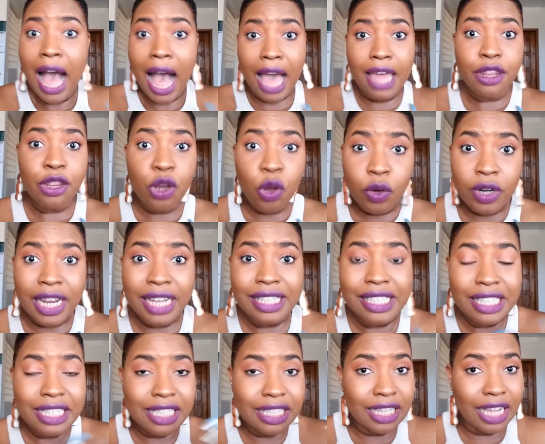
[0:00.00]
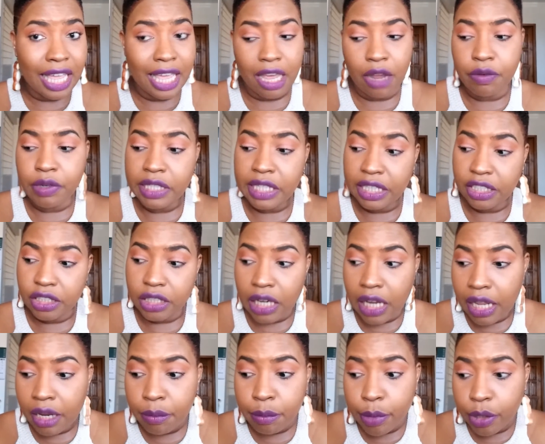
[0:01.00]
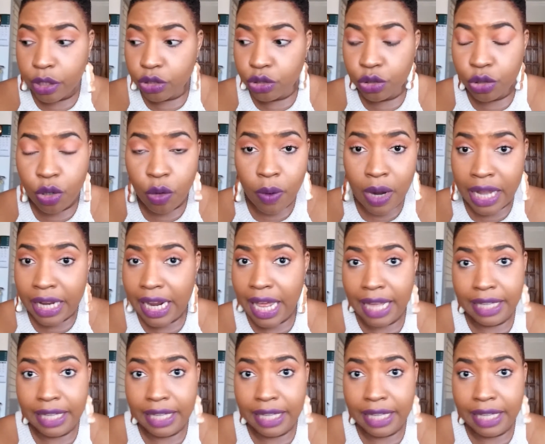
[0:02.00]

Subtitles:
I know that this is a heritage land, but you know what?